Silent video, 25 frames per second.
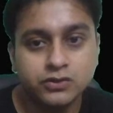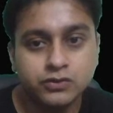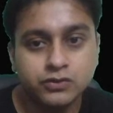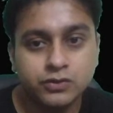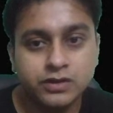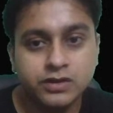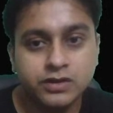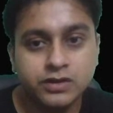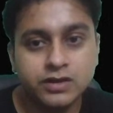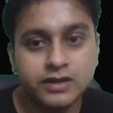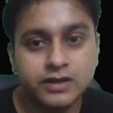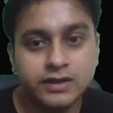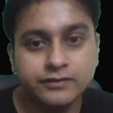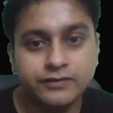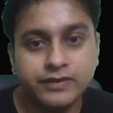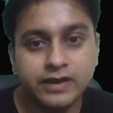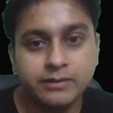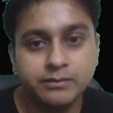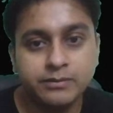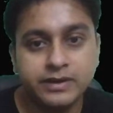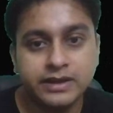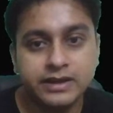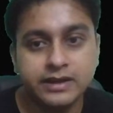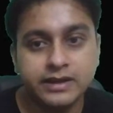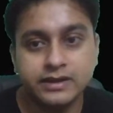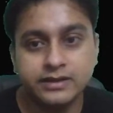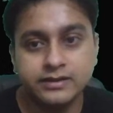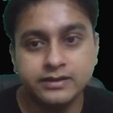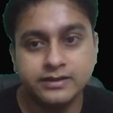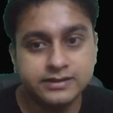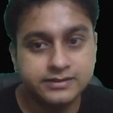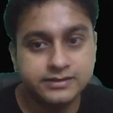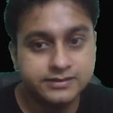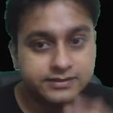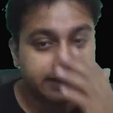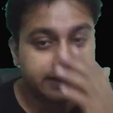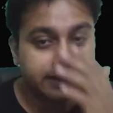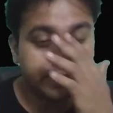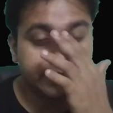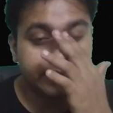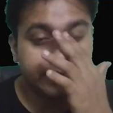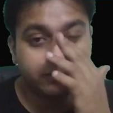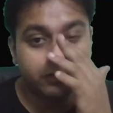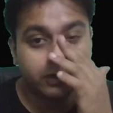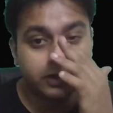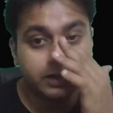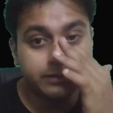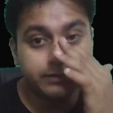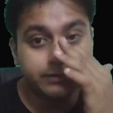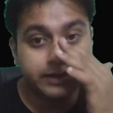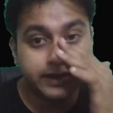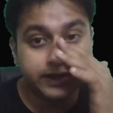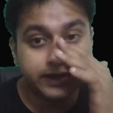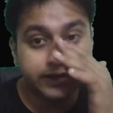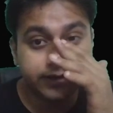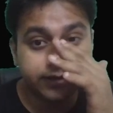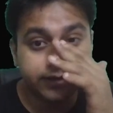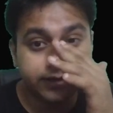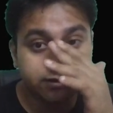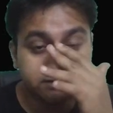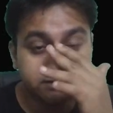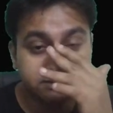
So here if I bring it this side, what am I getting?